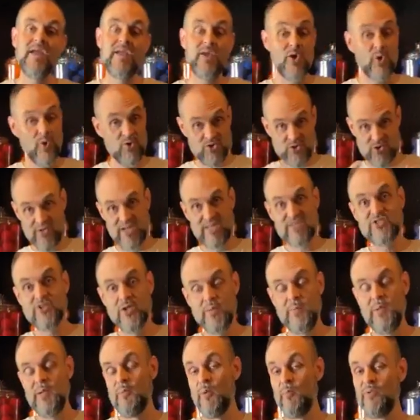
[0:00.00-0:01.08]
you know,
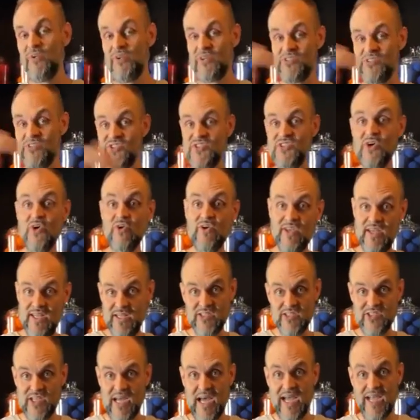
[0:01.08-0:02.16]
traditionally people put a silk
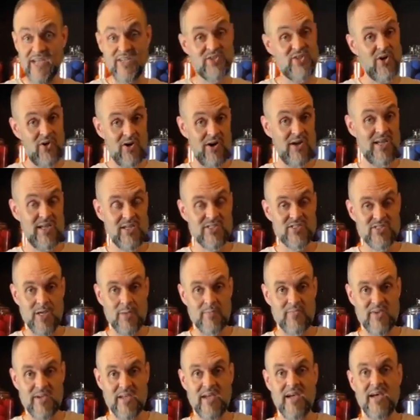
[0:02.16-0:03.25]
inside and turn it into
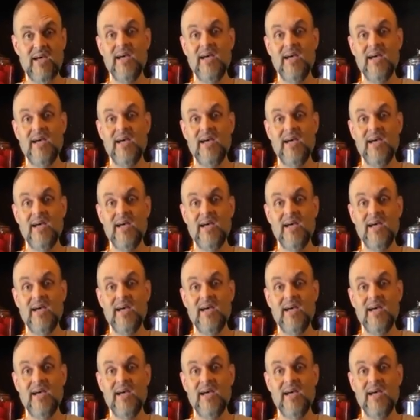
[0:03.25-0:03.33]
something.